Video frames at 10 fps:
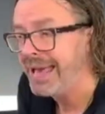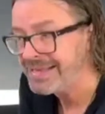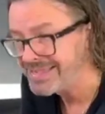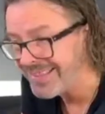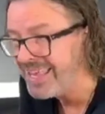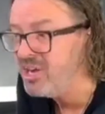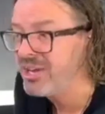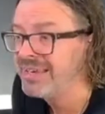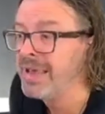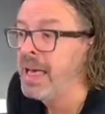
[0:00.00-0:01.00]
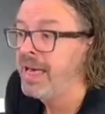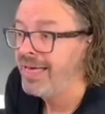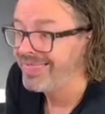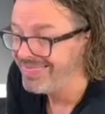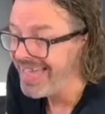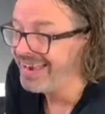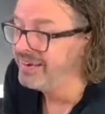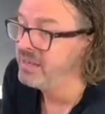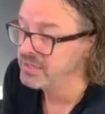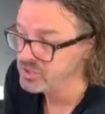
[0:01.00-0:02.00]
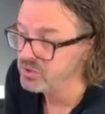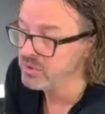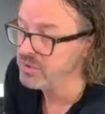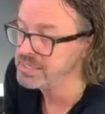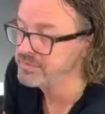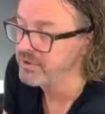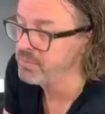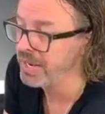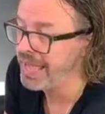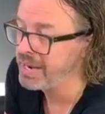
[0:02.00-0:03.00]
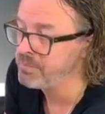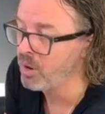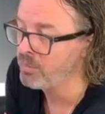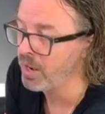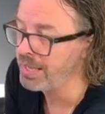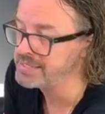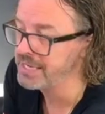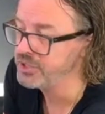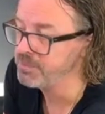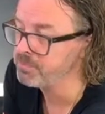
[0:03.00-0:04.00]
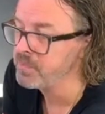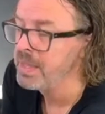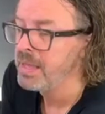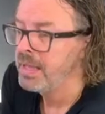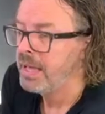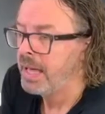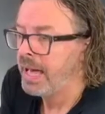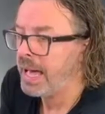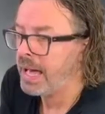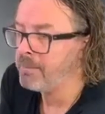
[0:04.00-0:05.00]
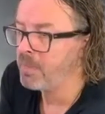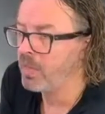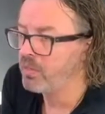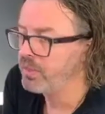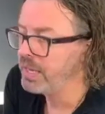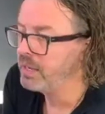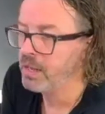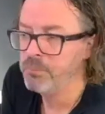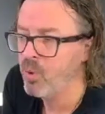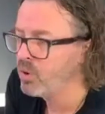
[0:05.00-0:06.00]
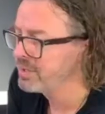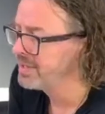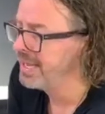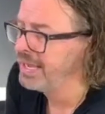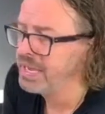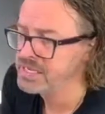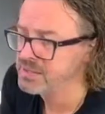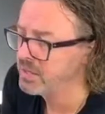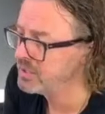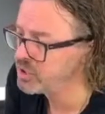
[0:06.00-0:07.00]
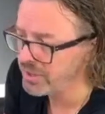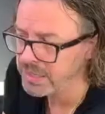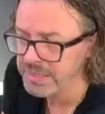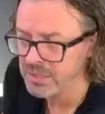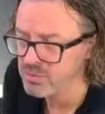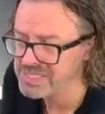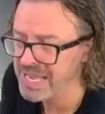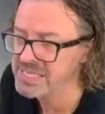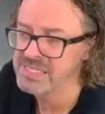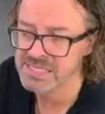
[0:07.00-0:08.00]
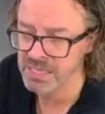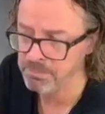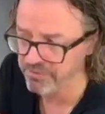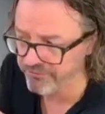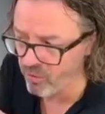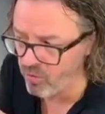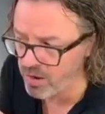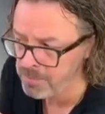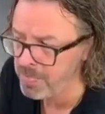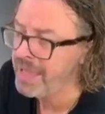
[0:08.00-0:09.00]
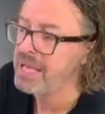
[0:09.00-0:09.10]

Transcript: so that you can then do this fibula head mobilization. The important thing is do the clinical tests before,